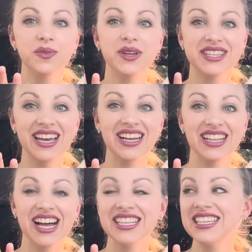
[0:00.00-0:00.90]
with
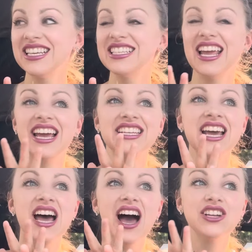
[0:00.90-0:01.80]
sunglasses
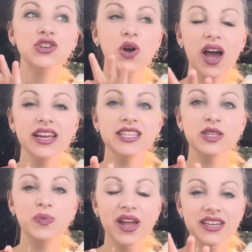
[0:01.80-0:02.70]
and I tried
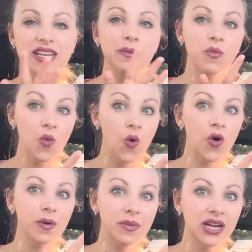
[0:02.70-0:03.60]
spending
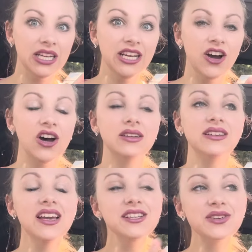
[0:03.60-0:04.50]
more money
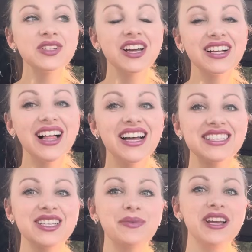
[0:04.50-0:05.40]
on nicer
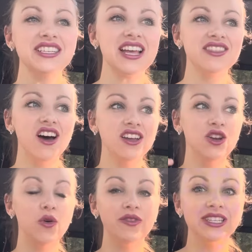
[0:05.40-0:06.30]
sunglasses because I thought, you
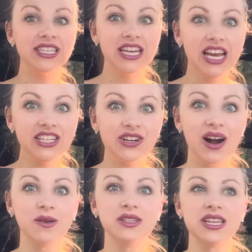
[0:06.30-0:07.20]
know, if it's nicer,
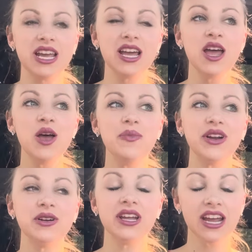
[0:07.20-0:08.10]
I will take
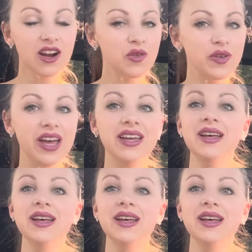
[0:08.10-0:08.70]
better care of it